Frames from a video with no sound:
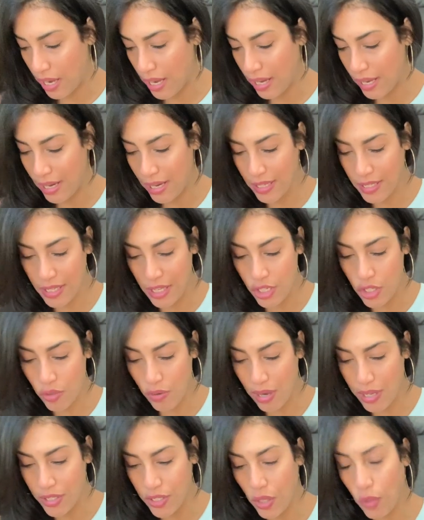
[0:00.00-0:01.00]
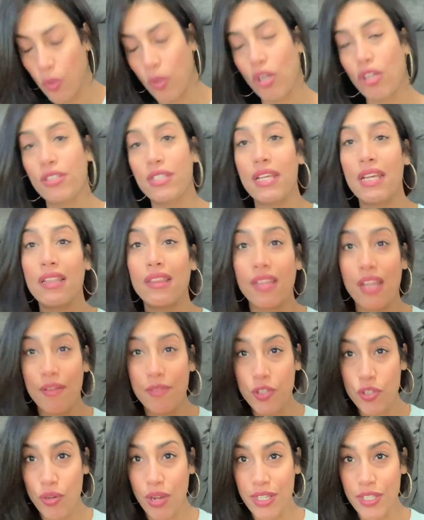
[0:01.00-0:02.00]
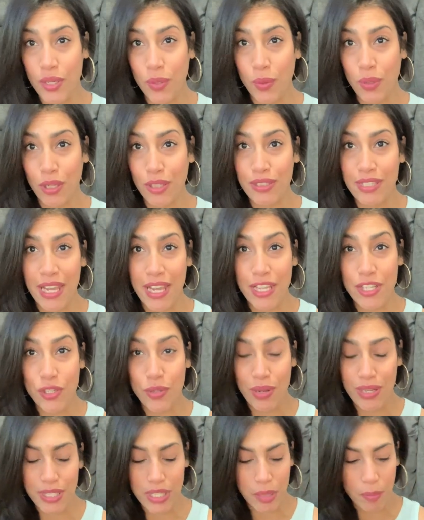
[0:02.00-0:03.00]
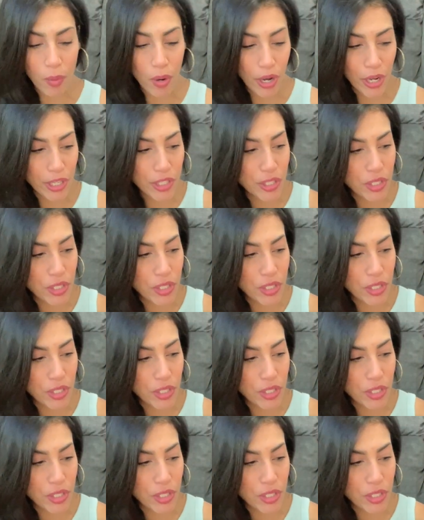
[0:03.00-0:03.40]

and it is Jurassic World. He loves Jurassic World and Jurassic Park.